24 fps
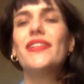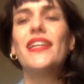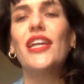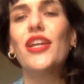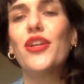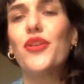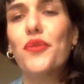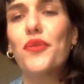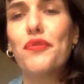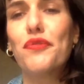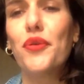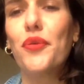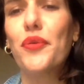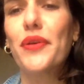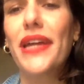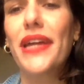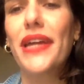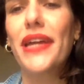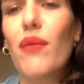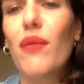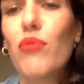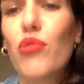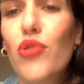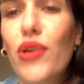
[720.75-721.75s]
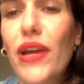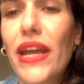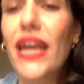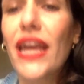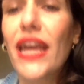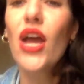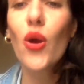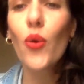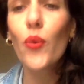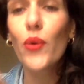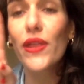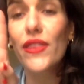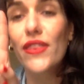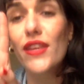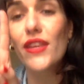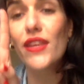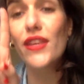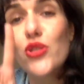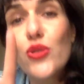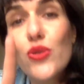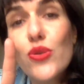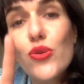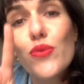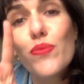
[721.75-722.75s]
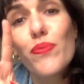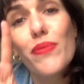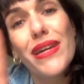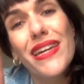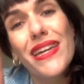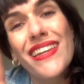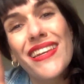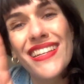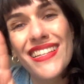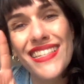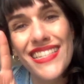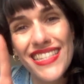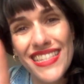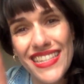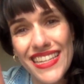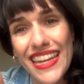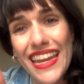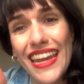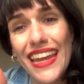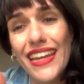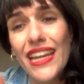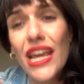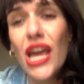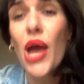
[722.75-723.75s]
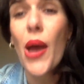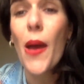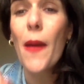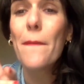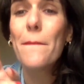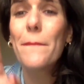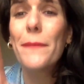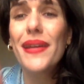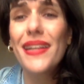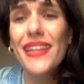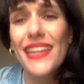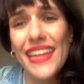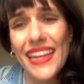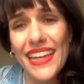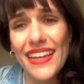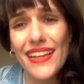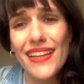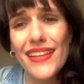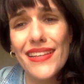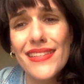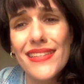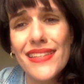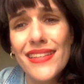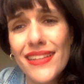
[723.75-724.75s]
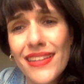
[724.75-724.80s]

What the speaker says: your vocabulary with a 2-minute scene, please.